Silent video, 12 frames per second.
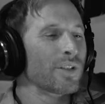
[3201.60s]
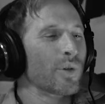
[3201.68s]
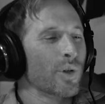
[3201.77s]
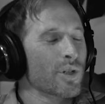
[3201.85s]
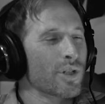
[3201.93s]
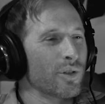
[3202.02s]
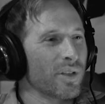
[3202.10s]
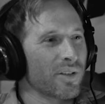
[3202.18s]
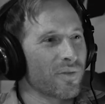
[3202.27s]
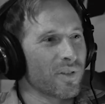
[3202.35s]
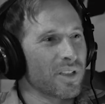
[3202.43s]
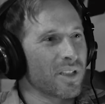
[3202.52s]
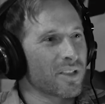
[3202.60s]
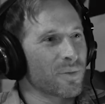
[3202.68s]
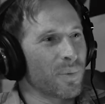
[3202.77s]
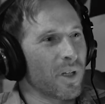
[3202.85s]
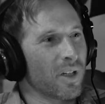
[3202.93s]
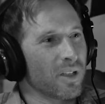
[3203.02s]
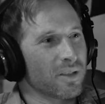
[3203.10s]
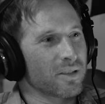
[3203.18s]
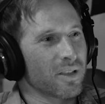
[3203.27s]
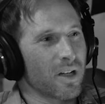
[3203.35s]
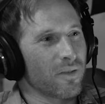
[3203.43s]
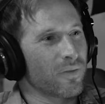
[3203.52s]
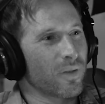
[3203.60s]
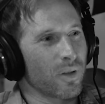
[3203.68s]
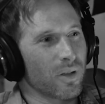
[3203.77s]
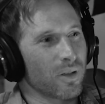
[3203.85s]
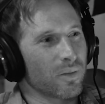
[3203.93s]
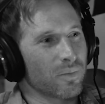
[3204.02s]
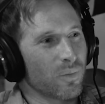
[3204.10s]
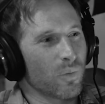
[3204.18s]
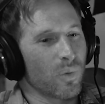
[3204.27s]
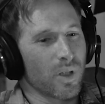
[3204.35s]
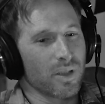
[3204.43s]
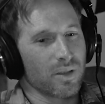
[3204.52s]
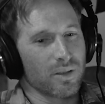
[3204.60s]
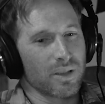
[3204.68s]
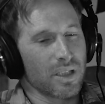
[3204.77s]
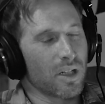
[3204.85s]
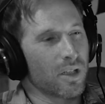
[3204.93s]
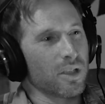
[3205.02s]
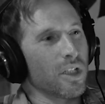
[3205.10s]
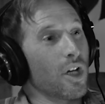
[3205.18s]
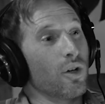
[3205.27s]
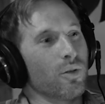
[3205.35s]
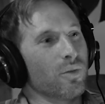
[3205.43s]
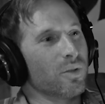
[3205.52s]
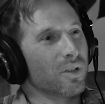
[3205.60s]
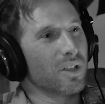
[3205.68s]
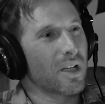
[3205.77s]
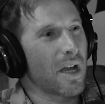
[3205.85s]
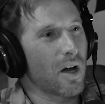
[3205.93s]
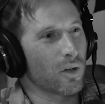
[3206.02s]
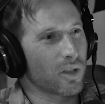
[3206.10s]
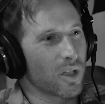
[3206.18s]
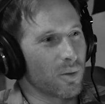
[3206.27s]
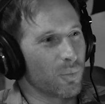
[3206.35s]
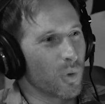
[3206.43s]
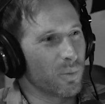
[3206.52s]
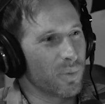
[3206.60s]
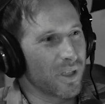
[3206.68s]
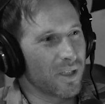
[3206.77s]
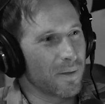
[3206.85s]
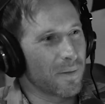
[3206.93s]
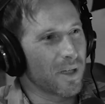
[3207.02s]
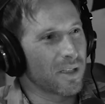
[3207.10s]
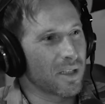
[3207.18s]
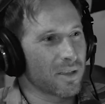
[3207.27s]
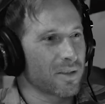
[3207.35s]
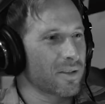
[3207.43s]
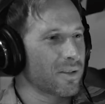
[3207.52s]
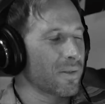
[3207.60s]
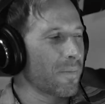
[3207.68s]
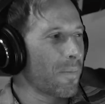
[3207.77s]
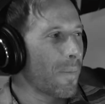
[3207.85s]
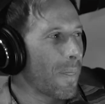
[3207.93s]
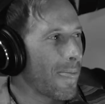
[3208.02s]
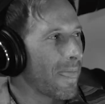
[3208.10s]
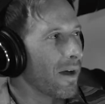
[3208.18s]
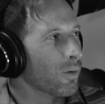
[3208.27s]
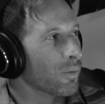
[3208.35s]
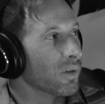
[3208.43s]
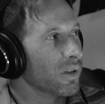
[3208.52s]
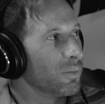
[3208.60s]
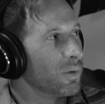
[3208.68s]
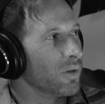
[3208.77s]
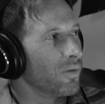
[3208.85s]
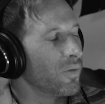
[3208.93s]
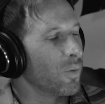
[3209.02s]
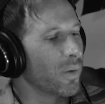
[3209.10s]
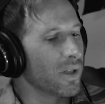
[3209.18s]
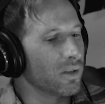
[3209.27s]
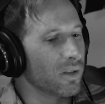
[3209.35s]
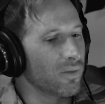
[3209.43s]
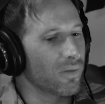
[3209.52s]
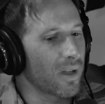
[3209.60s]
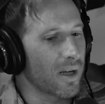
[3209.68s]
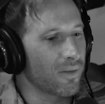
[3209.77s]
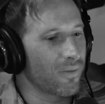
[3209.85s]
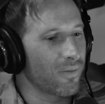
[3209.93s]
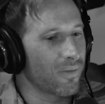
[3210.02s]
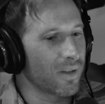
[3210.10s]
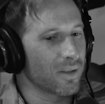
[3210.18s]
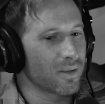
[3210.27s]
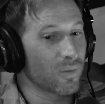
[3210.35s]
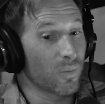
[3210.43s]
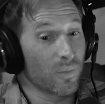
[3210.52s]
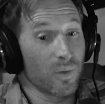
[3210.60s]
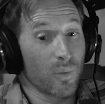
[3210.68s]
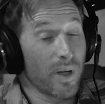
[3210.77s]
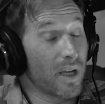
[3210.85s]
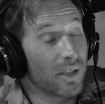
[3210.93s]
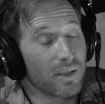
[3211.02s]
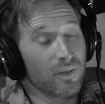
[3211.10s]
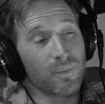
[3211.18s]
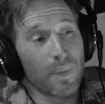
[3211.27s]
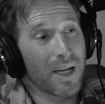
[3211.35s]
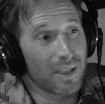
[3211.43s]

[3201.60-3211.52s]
you are shooting for the experience, not for what the unknown outcome would be. And that's a really beautiful way to live life. It's the way I live my